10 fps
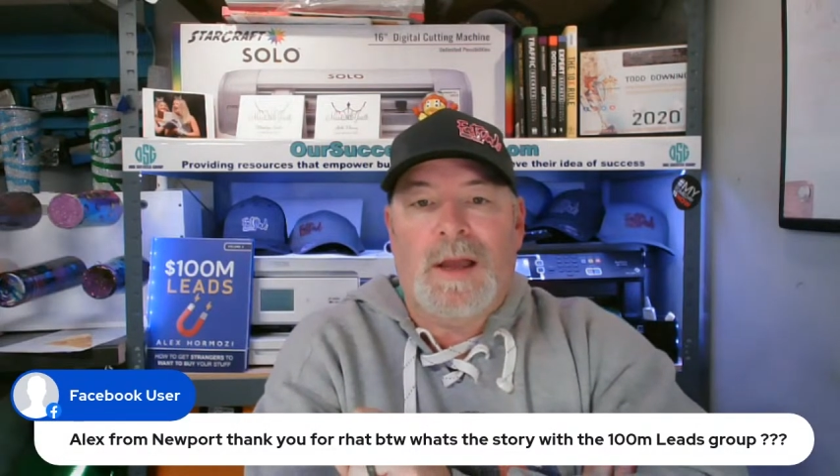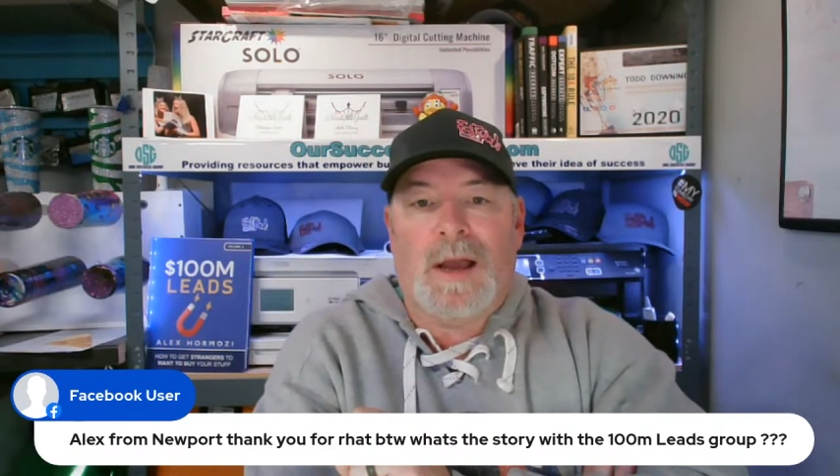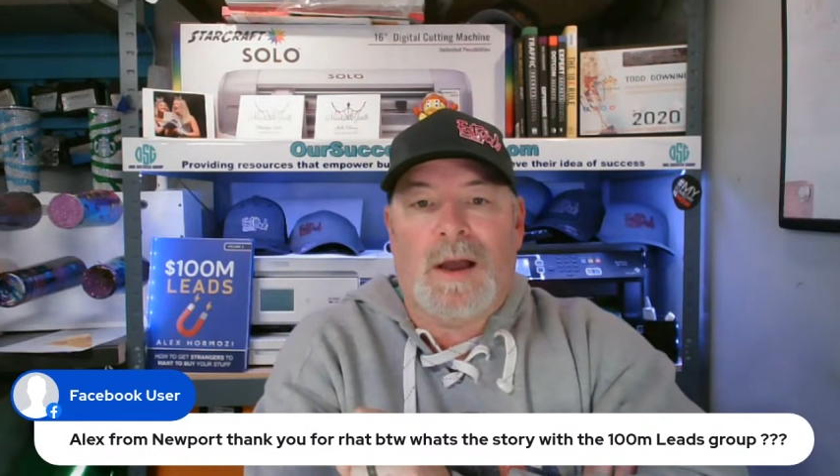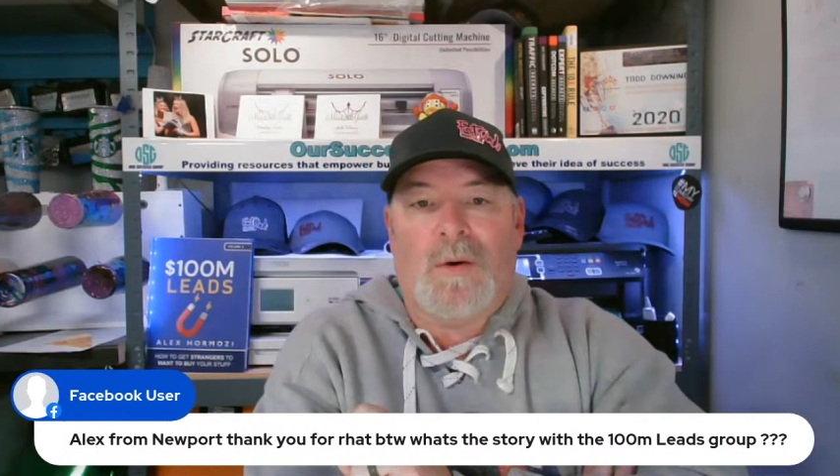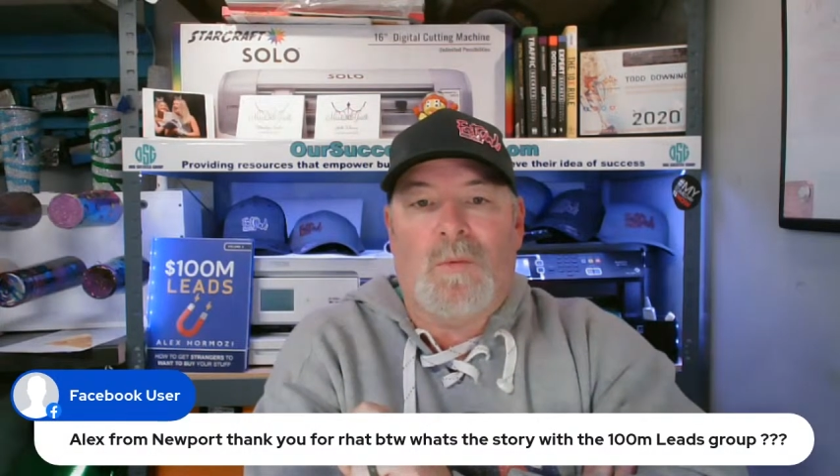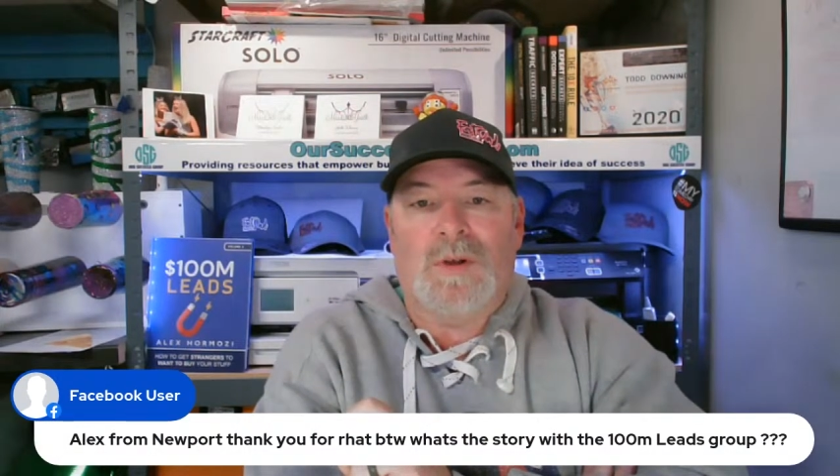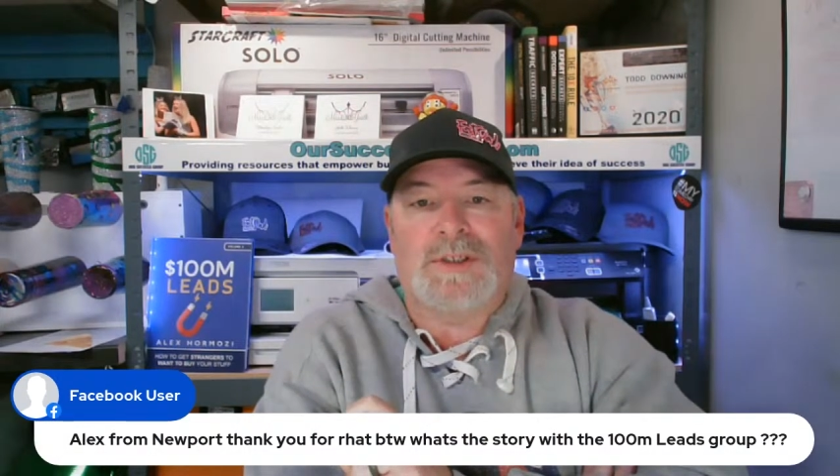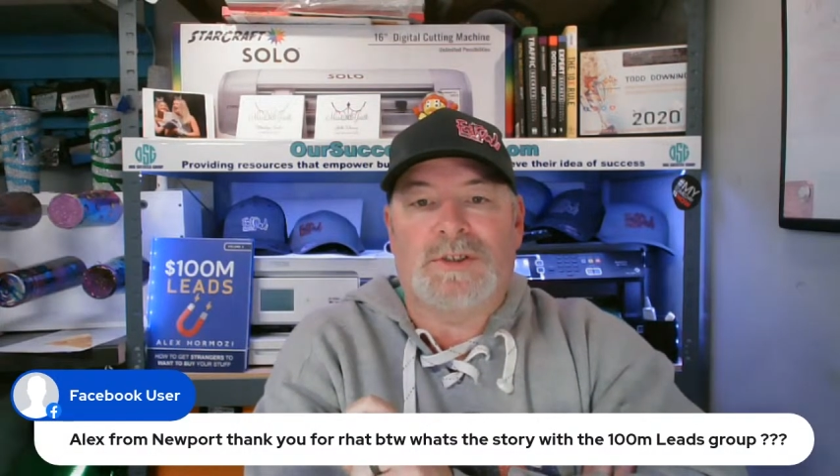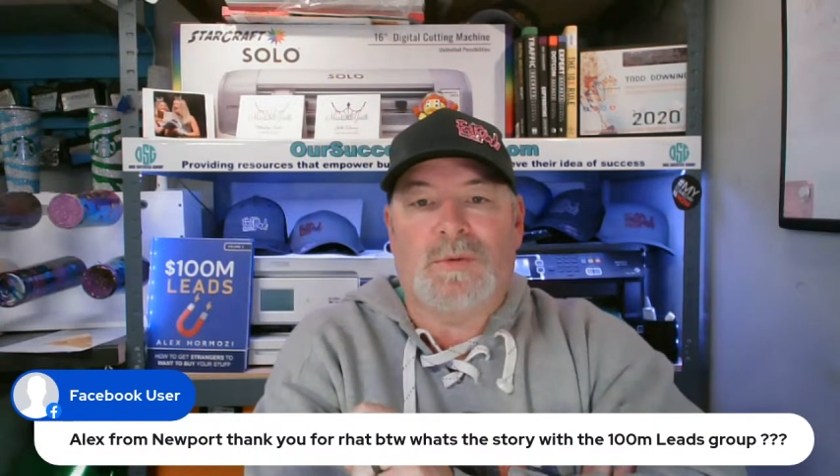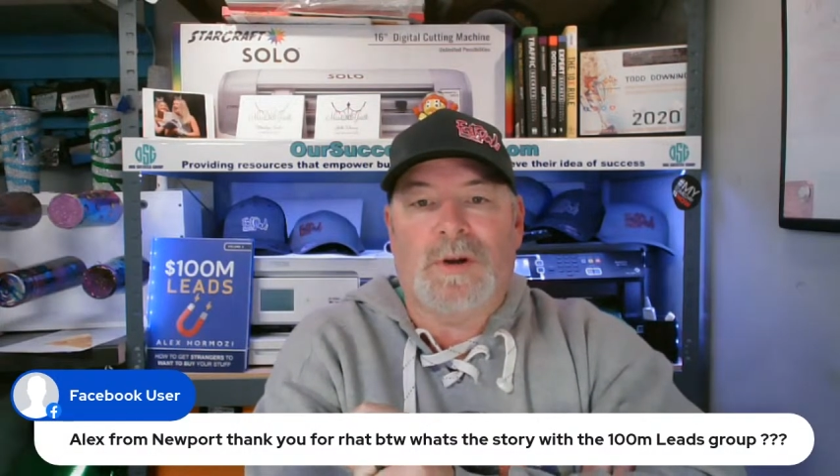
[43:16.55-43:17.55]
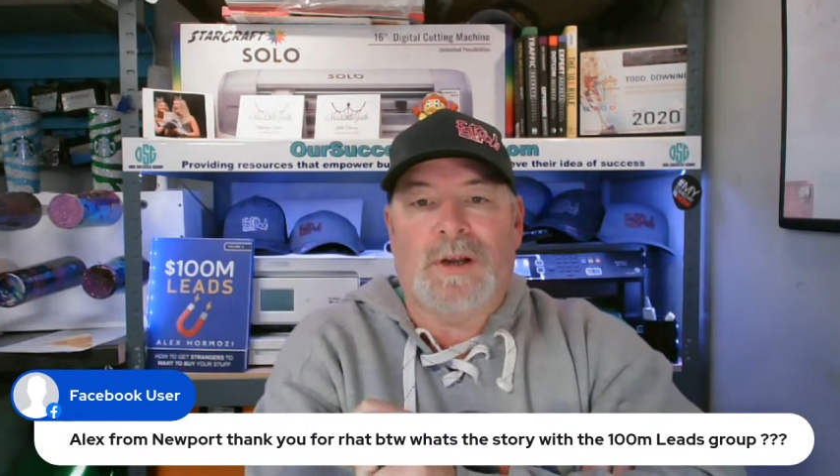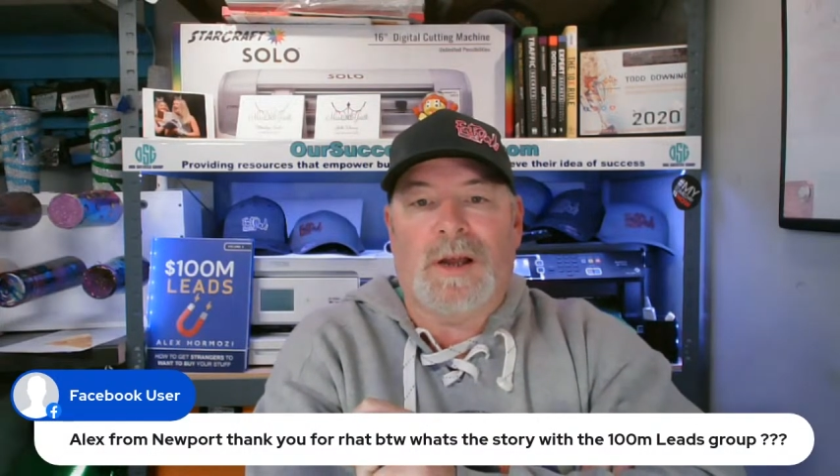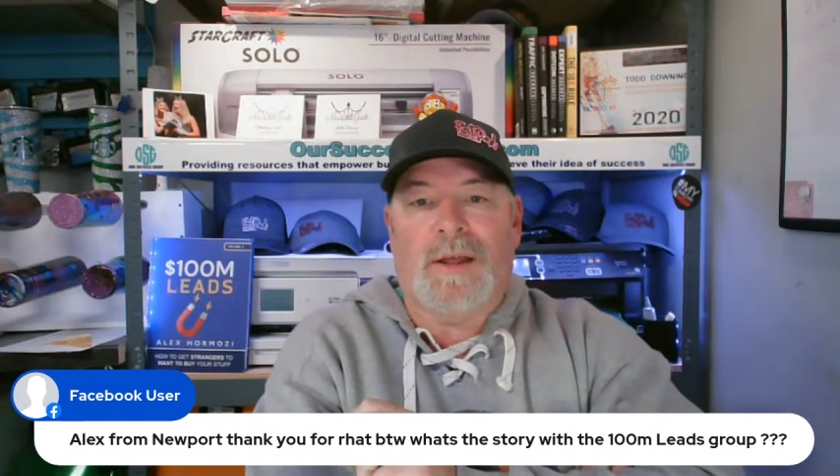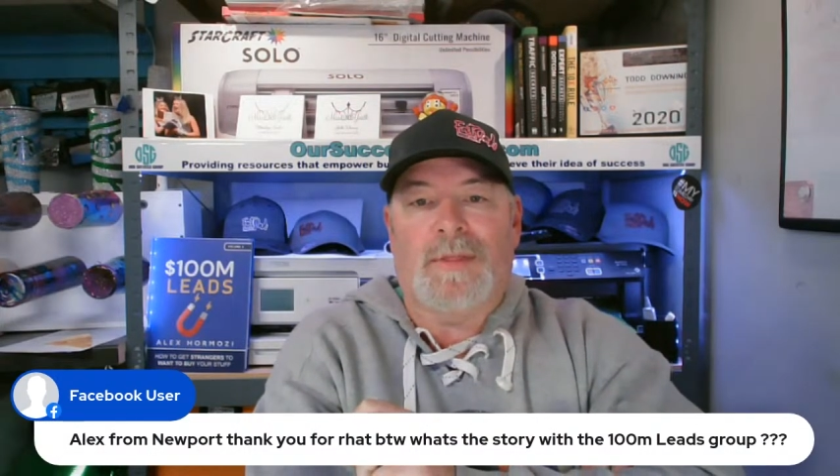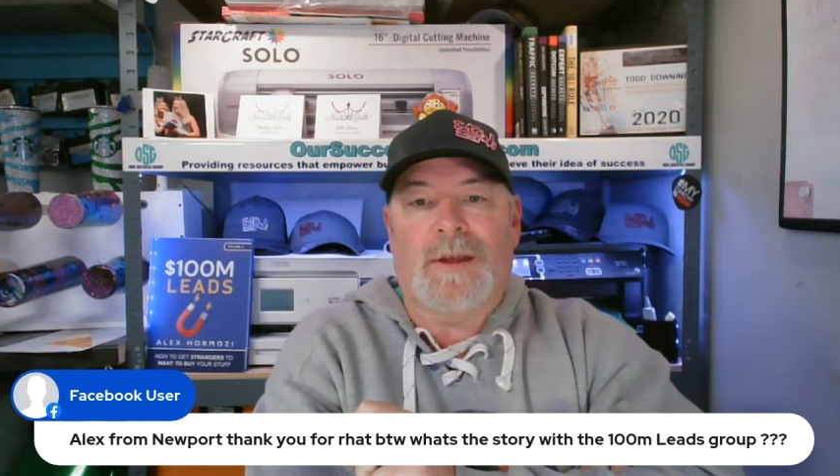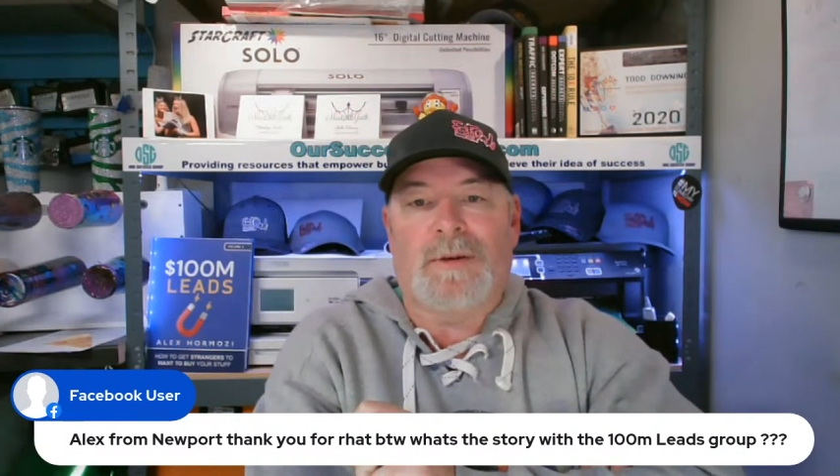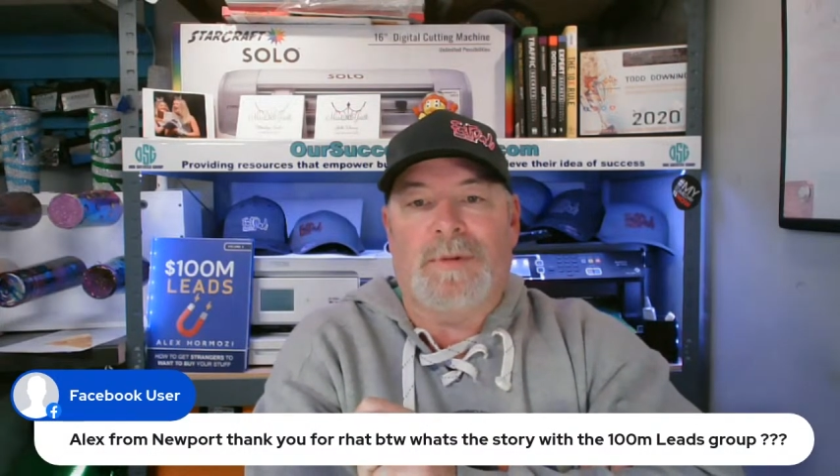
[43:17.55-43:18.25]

what's the story on the 100